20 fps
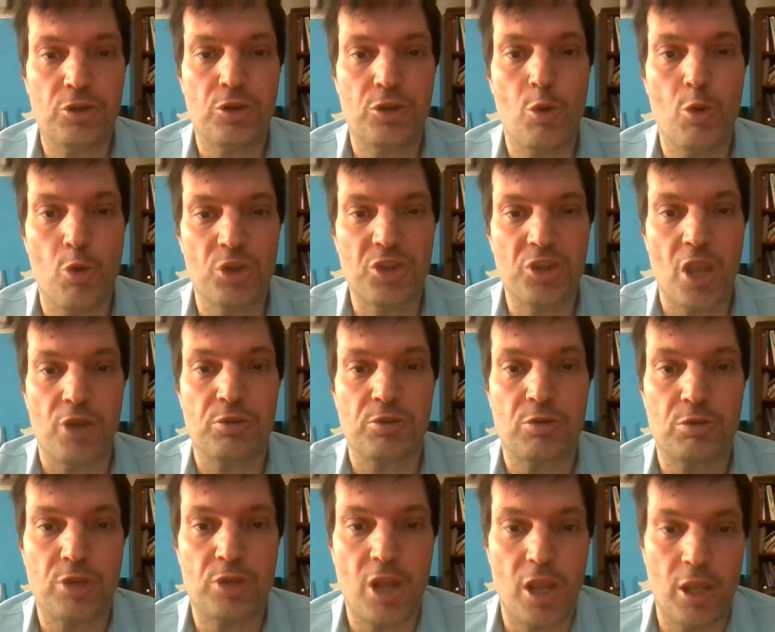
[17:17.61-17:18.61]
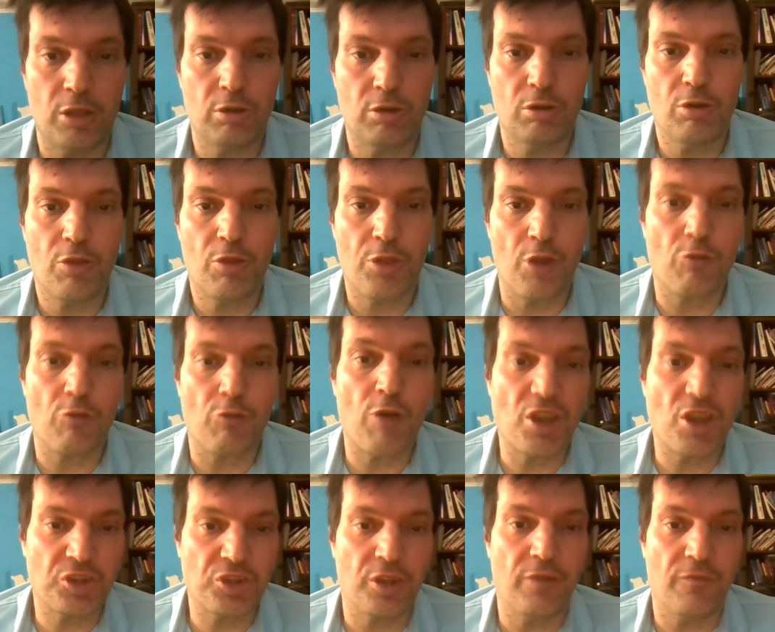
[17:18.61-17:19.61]
do was entertain a
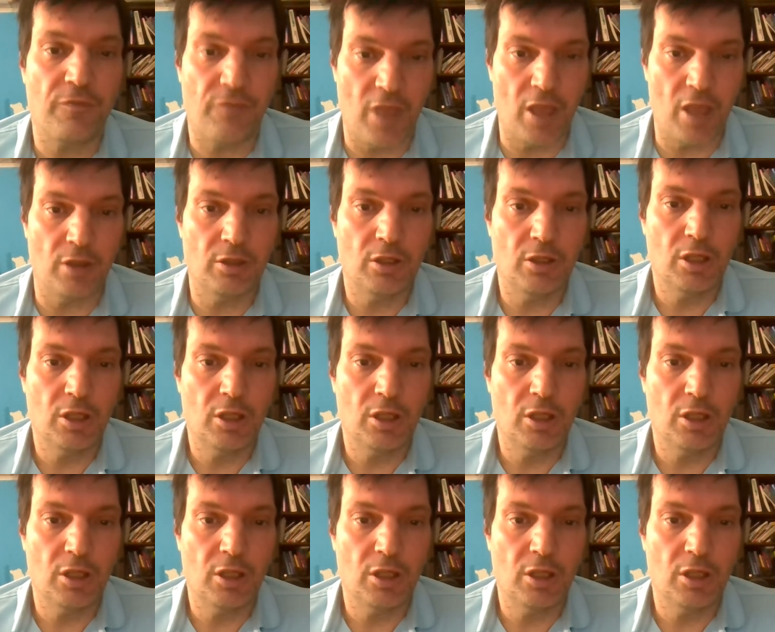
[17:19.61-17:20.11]
wrestling fan.